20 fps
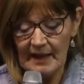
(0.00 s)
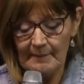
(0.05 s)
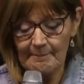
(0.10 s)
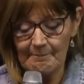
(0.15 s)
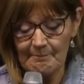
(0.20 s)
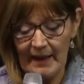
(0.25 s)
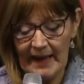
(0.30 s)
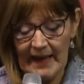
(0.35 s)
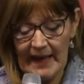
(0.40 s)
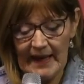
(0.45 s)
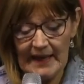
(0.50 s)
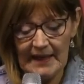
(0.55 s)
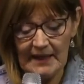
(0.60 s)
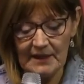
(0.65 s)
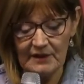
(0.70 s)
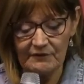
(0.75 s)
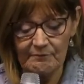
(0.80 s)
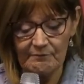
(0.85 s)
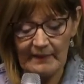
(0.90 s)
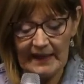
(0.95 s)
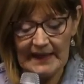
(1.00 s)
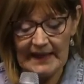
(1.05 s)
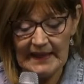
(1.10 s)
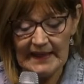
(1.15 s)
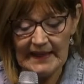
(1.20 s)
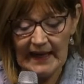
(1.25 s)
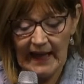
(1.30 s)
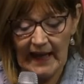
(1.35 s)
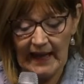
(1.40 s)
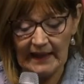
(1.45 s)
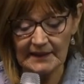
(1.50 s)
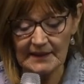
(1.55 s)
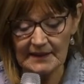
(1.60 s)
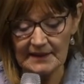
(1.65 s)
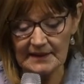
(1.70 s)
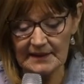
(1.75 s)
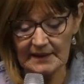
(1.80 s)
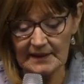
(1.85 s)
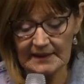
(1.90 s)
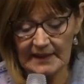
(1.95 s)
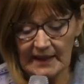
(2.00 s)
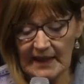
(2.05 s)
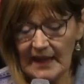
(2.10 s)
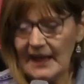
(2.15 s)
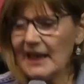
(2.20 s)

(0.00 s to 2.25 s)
made of many colors.